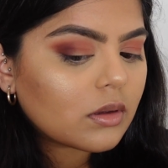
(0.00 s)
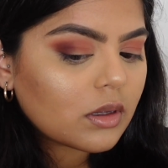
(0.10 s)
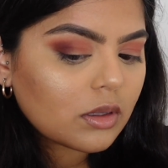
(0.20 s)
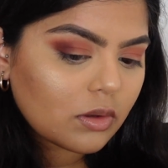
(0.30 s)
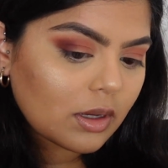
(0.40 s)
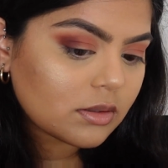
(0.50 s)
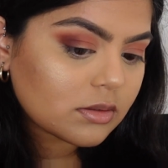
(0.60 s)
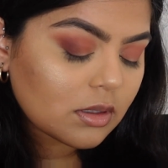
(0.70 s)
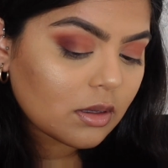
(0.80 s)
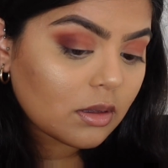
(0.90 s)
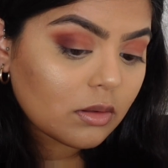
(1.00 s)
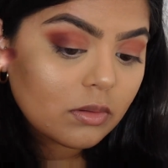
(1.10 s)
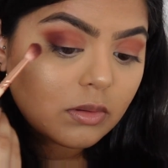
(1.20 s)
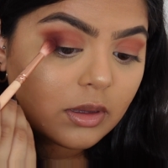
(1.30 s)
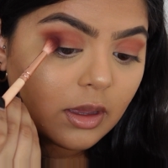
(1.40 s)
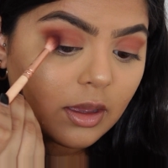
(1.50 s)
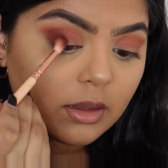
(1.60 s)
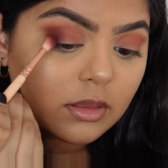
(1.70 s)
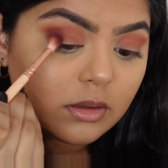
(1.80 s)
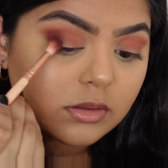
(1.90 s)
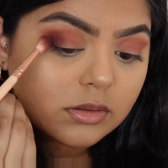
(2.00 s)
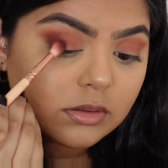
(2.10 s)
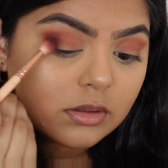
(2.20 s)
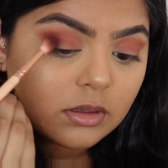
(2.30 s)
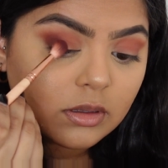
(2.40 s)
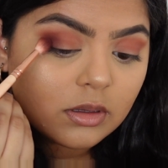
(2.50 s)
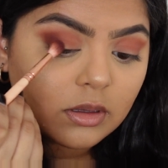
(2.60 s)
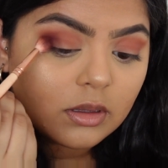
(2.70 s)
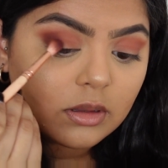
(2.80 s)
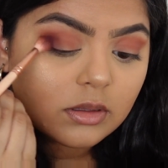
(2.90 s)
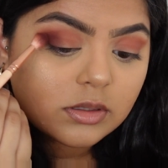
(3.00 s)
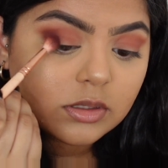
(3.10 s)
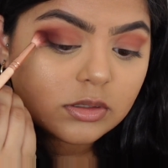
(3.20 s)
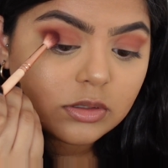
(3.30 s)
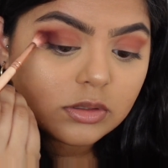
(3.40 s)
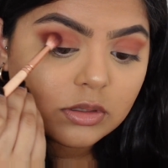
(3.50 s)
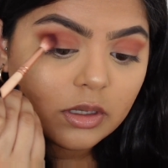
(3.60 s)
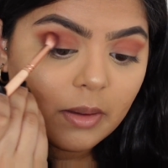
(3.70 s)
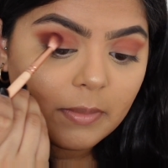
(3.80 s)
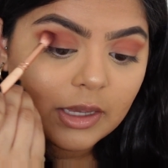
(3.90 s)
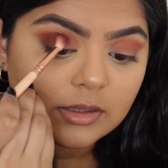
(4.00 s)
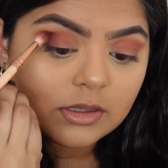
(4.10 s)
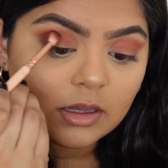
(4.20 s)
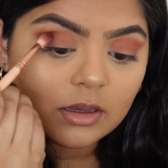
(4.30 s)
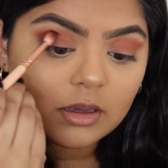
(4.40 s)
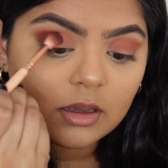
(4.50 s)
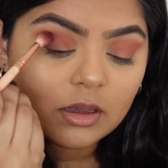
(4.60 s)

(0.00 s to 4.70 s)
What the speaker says: Can you guys look at this? This is just amazing.